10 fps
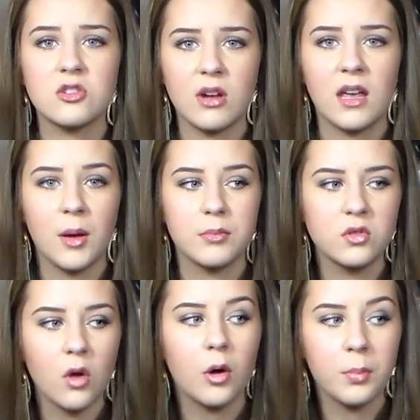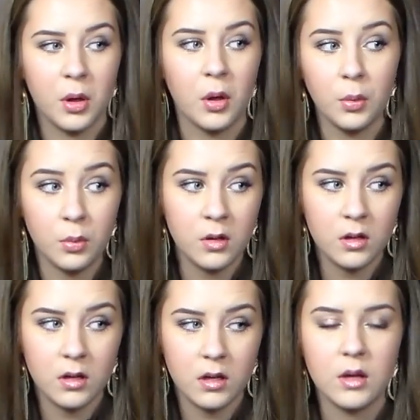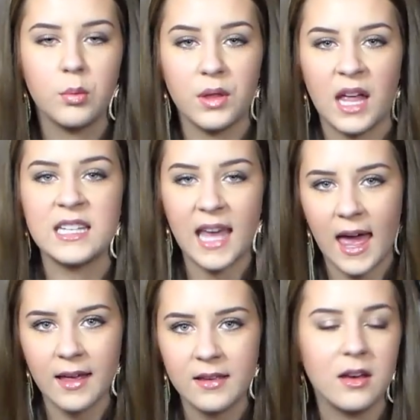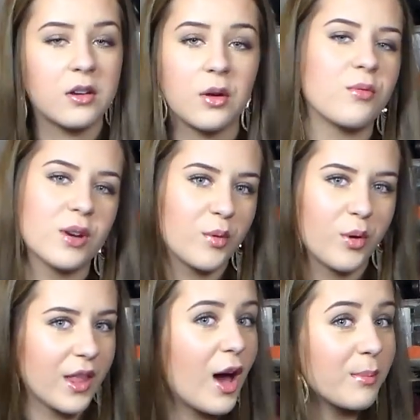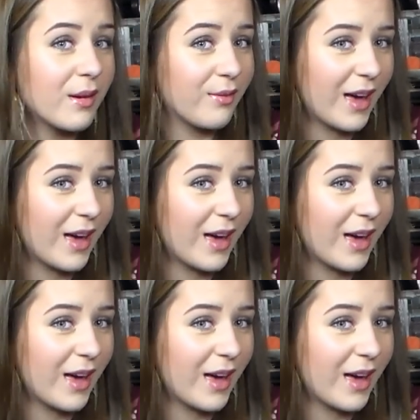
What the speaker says: like straight up dog poo, well then yeah. I don't really want that on my